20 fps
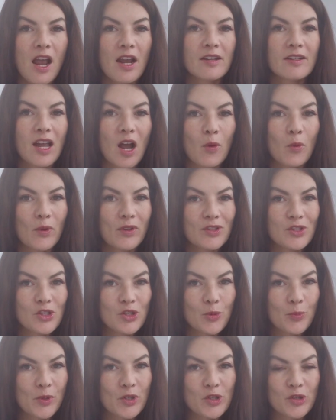Now with
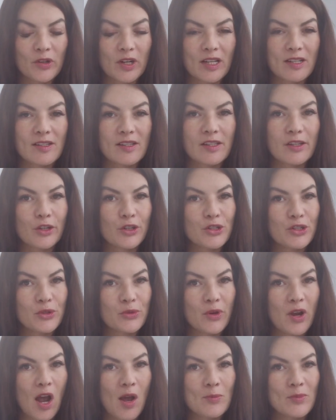Dupuytren's, there
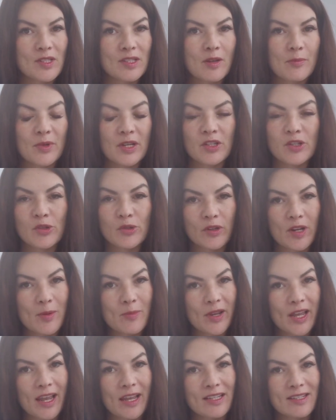do come some
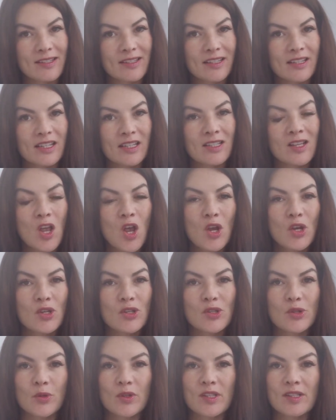extreme cases.
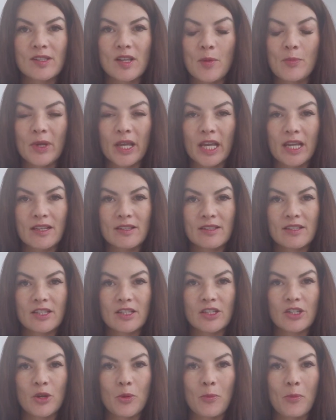So in some
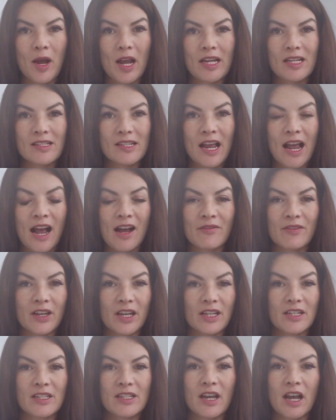cases you might have
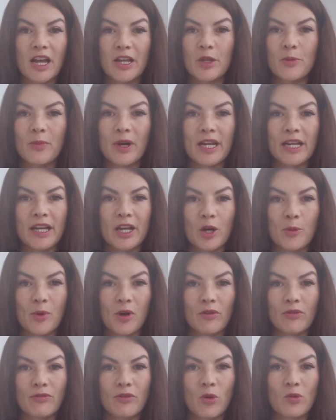it, you might hear
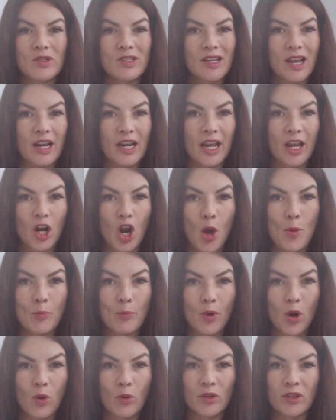about folks getting it on
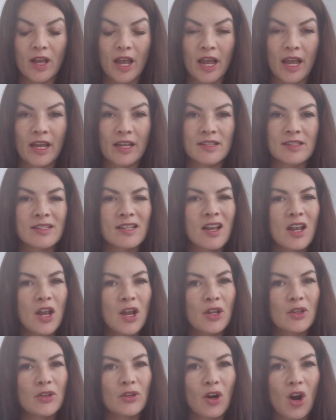both hands.
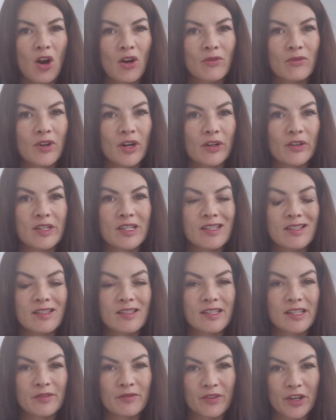There are very
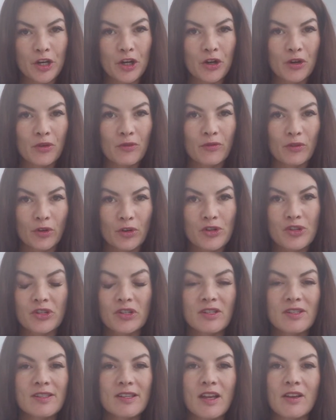severe
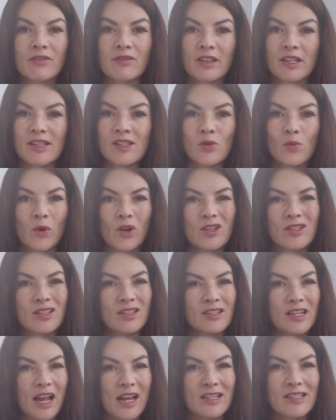versions of this where it's
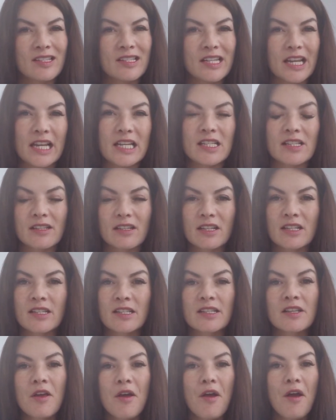a
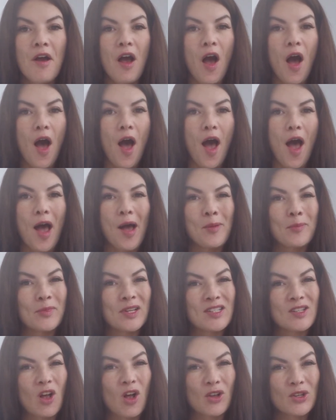diastasis.
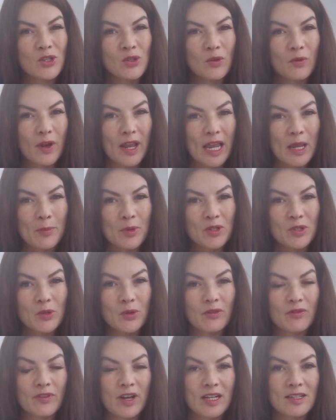It's also able
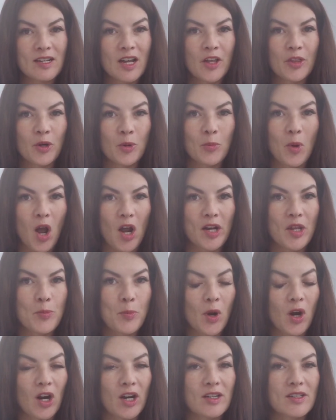to affect other body
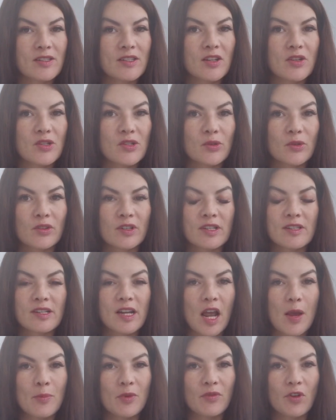parts. So this
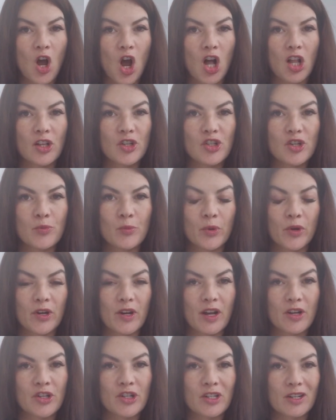type of collagen
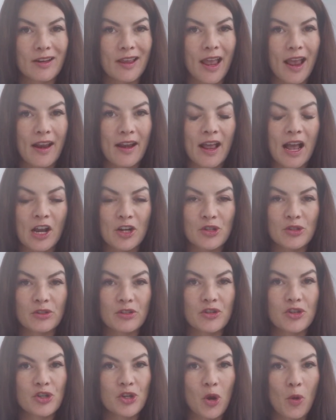production can
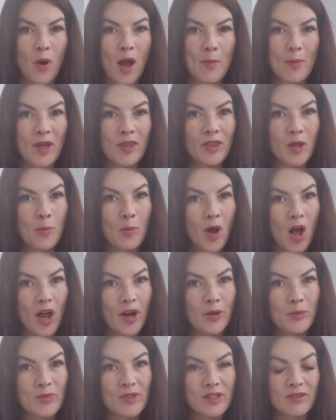actually show up in the
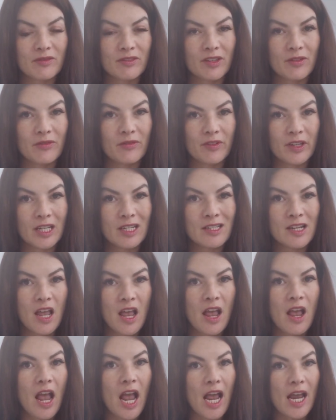bottoms of the feet,
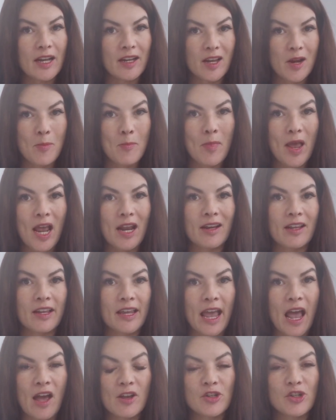and in men
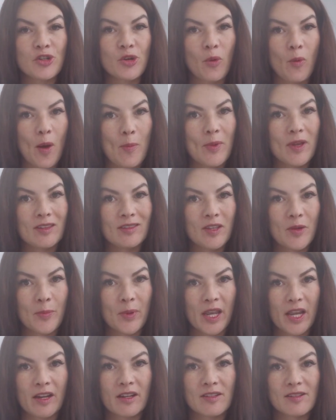it can show up in the
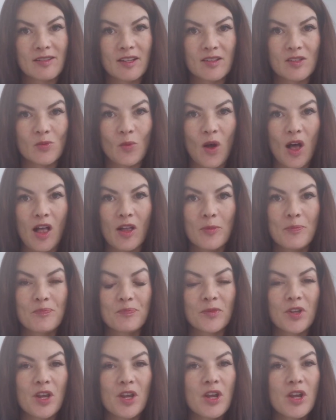penis as well.